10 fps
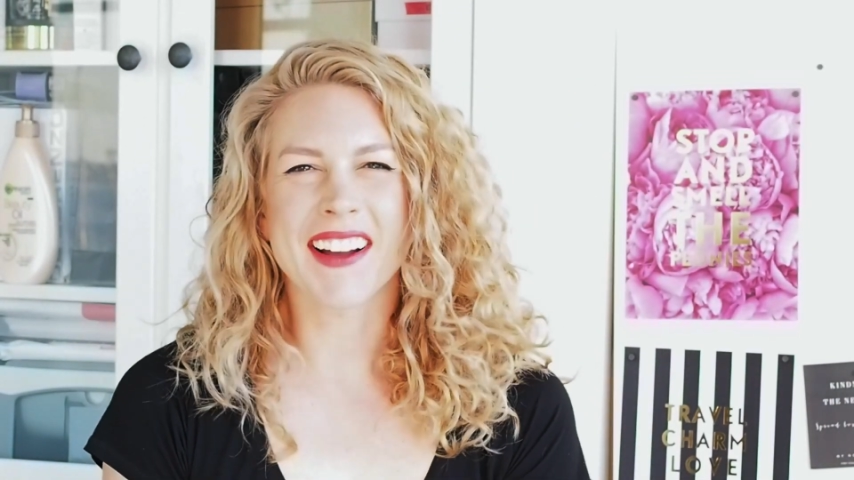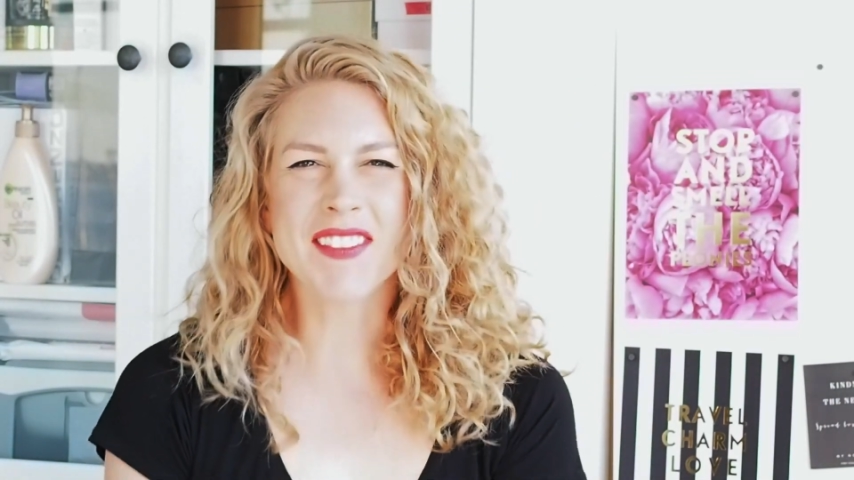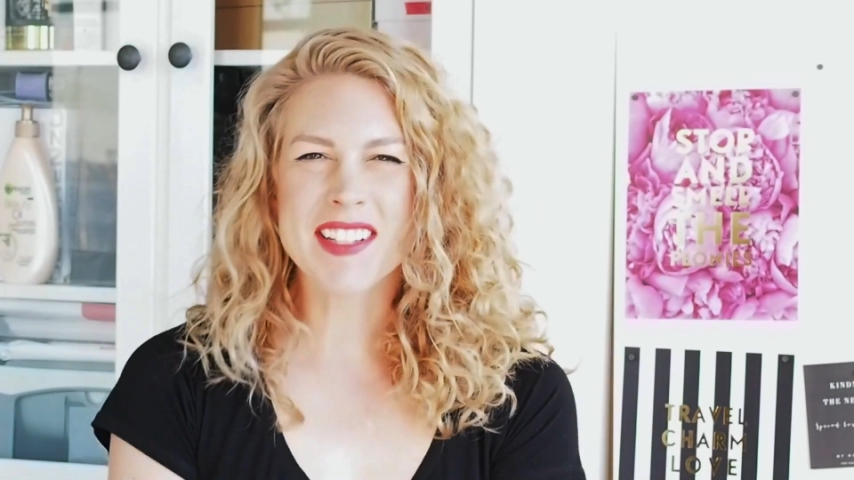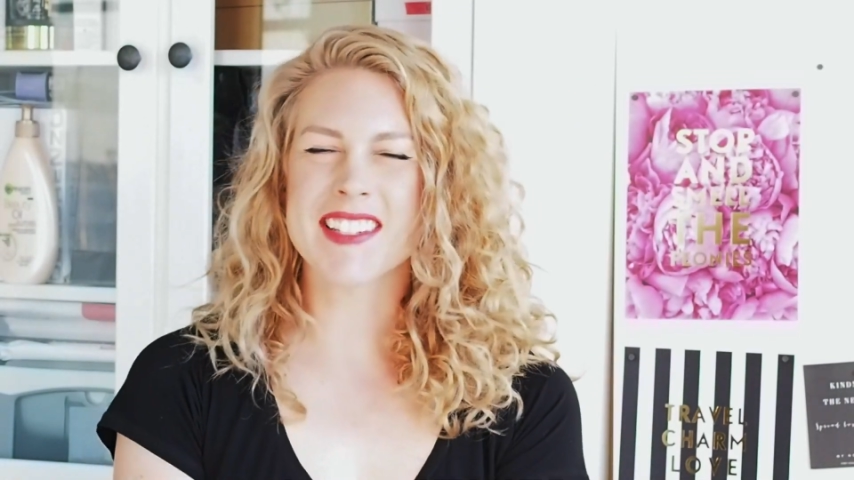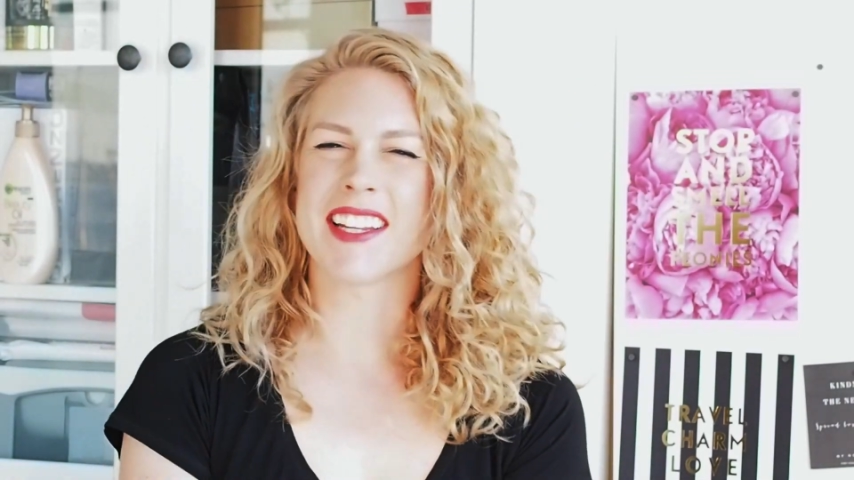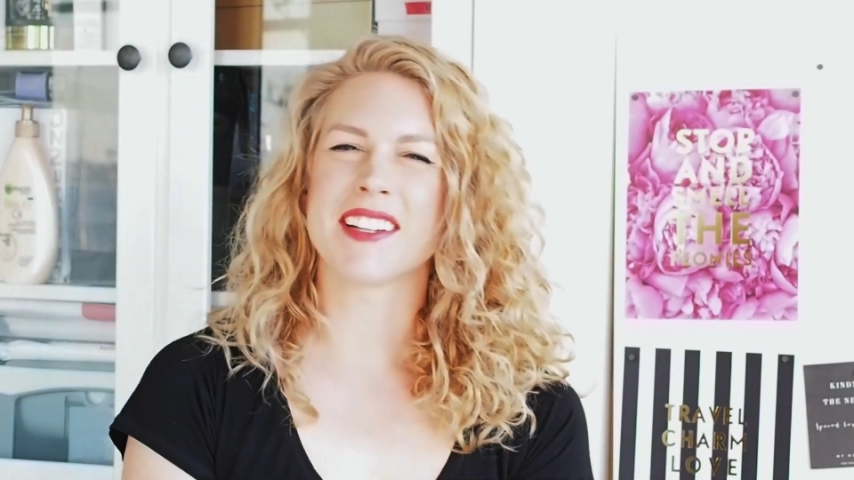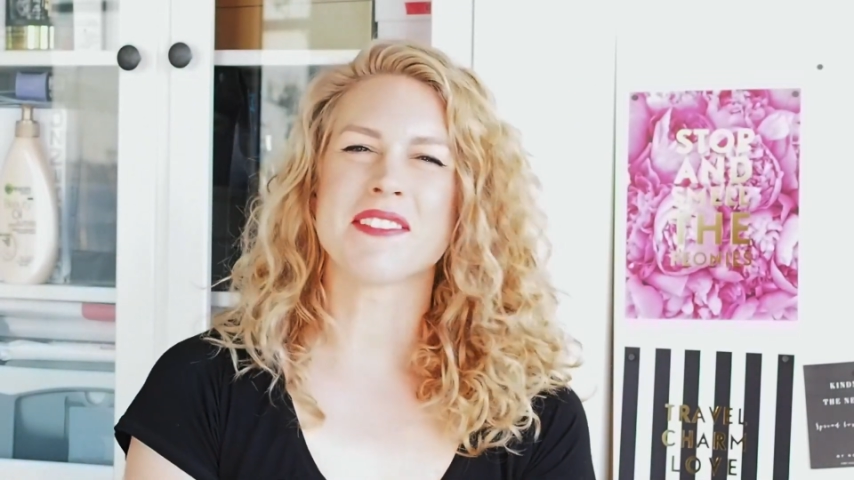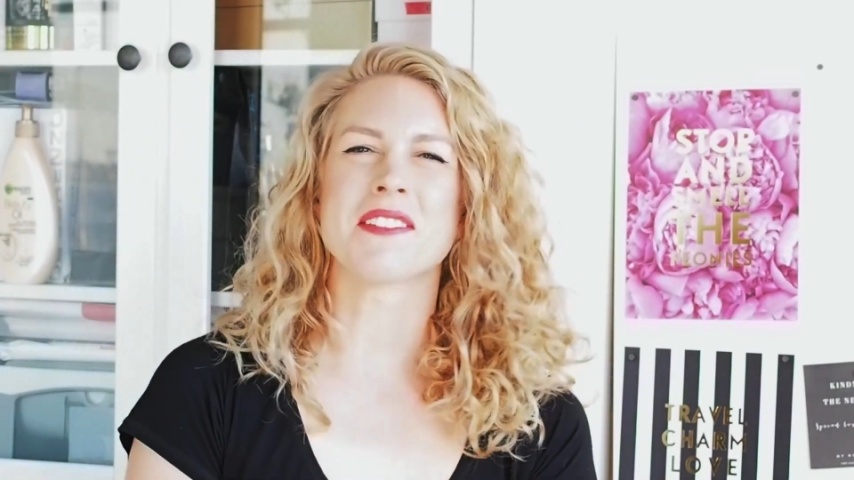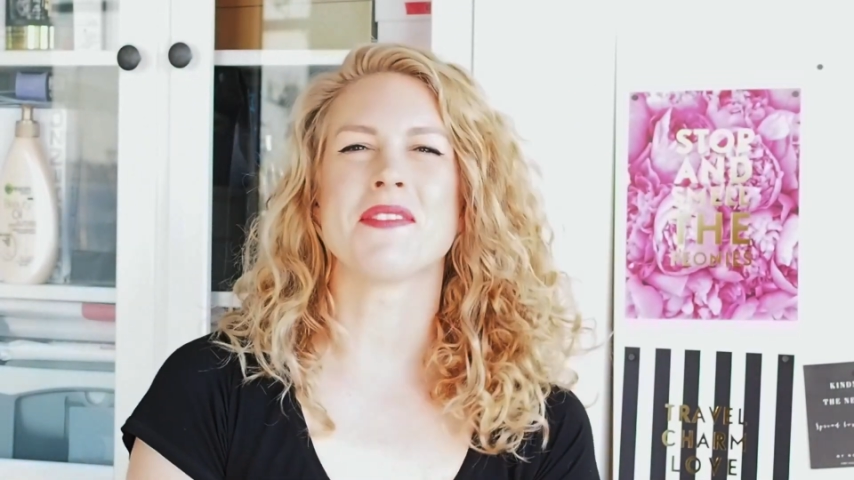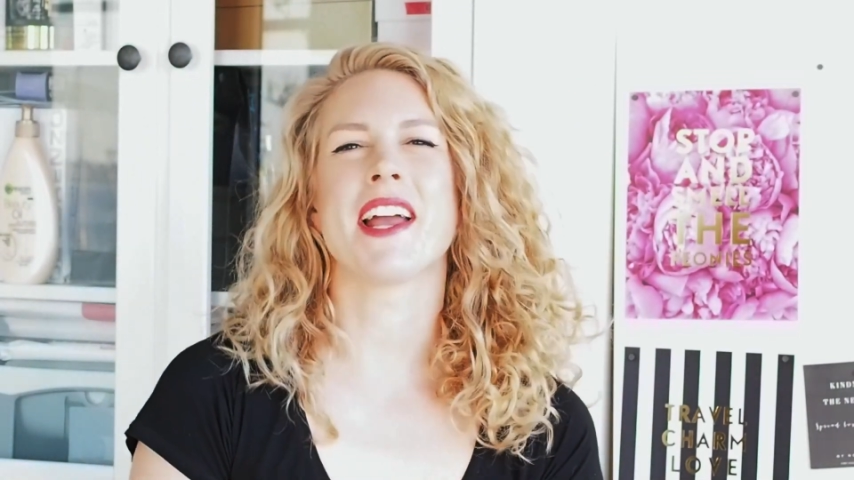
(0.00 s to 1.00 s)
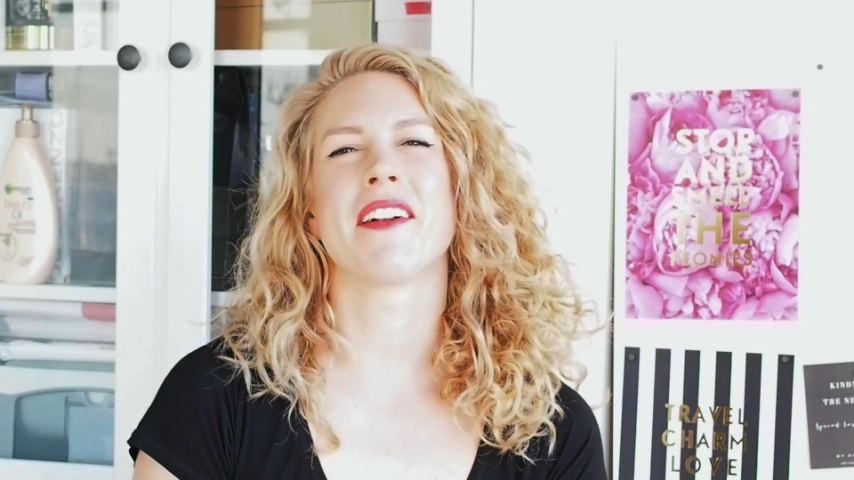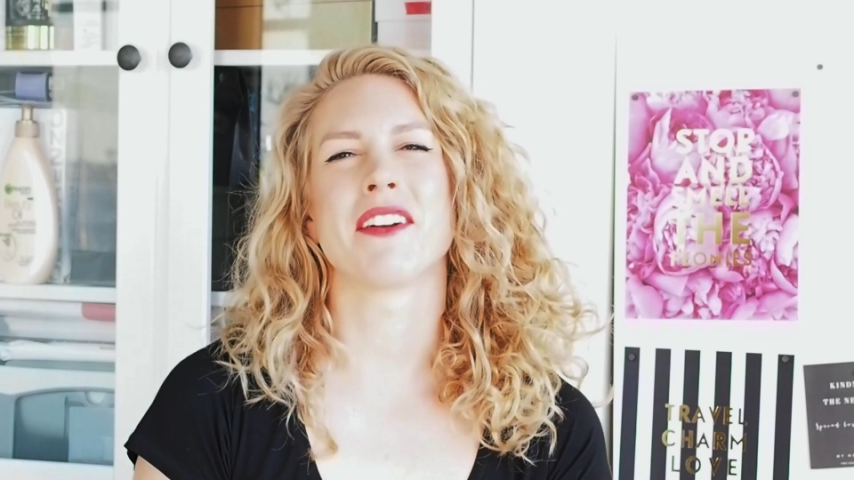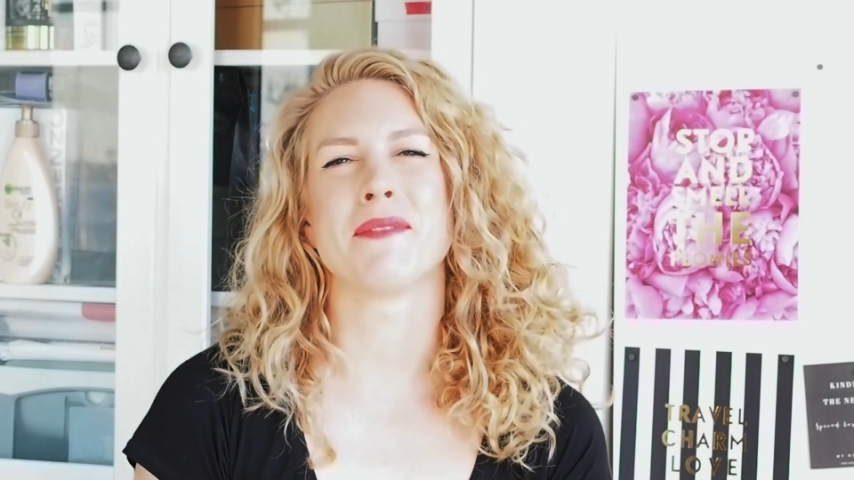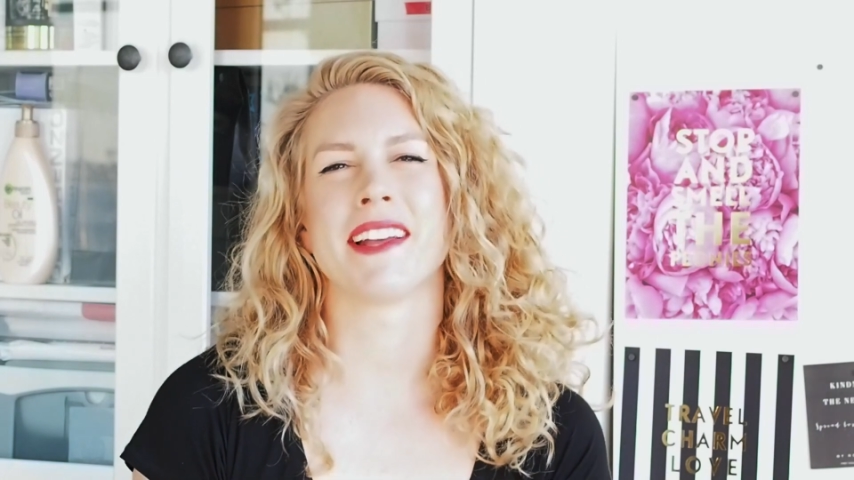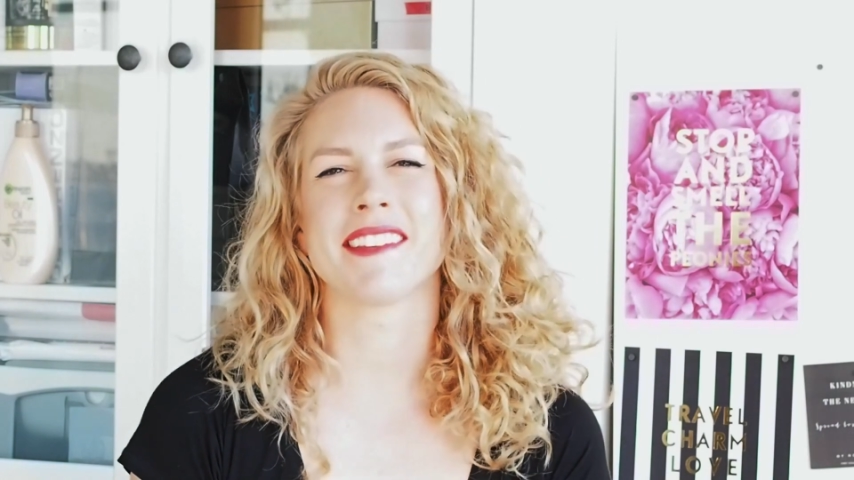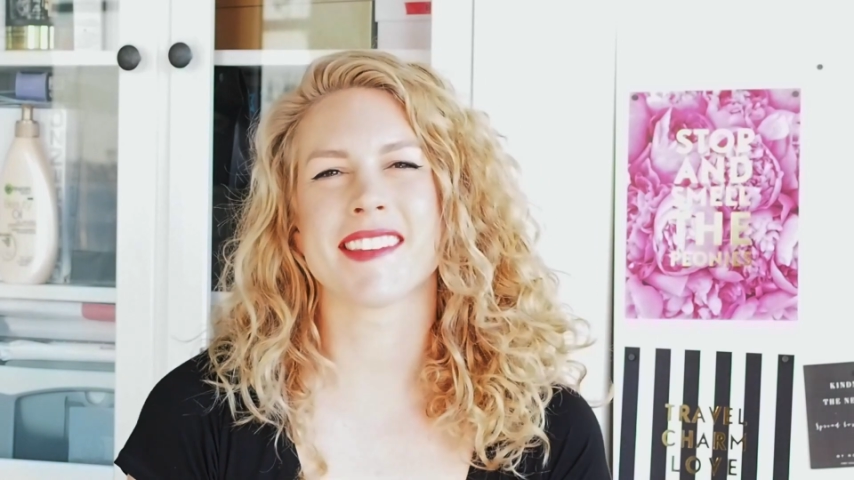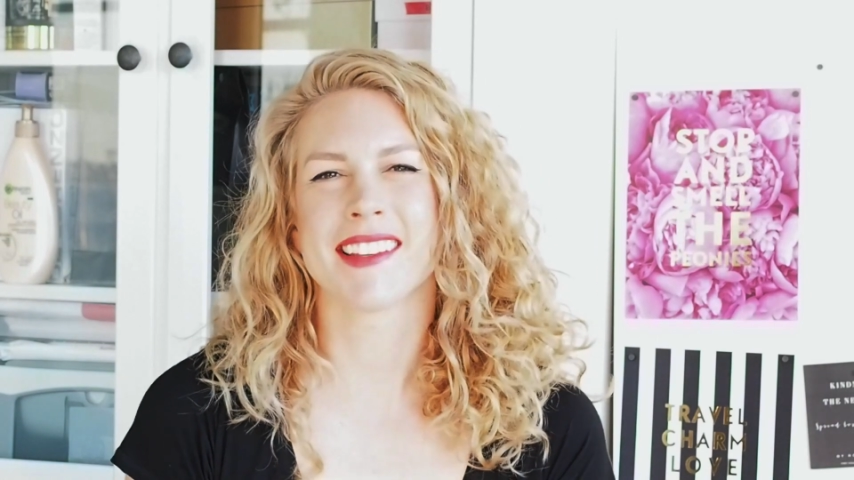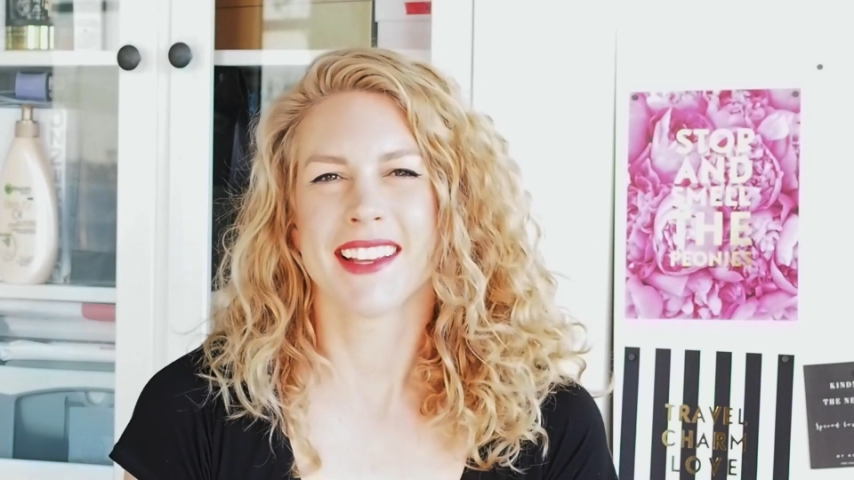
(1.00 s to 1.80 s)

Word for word: I'm Christina from Hair Romance.